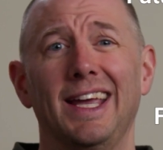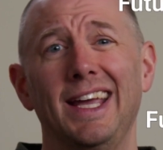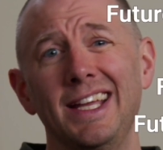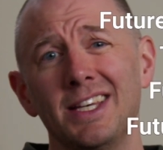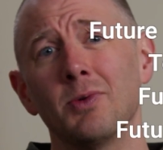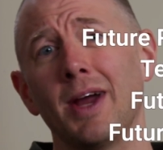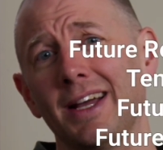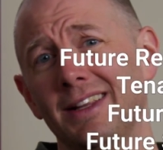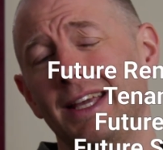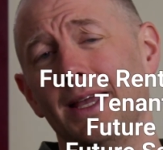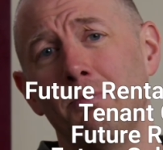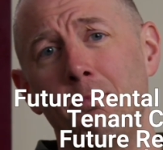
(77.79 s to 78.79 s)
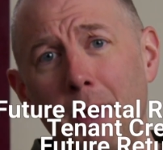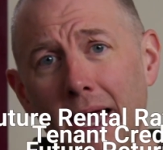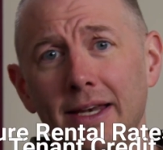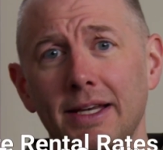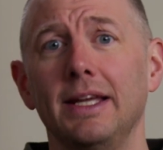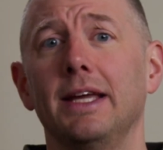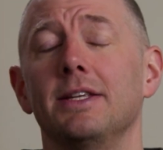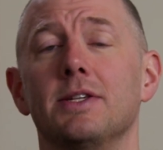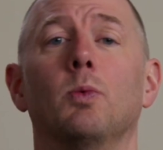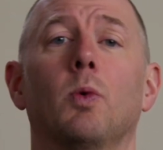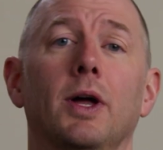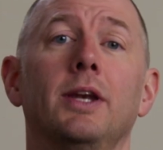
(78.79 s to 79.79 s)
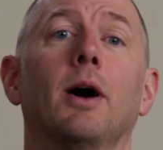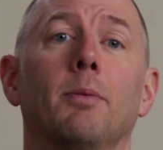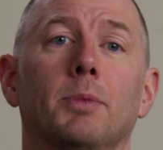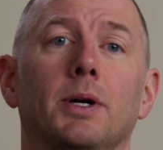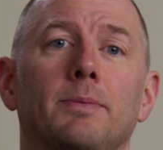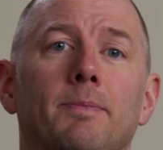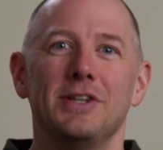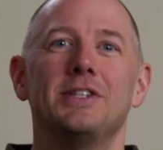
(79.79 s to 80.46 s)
indirectly embedded into one number.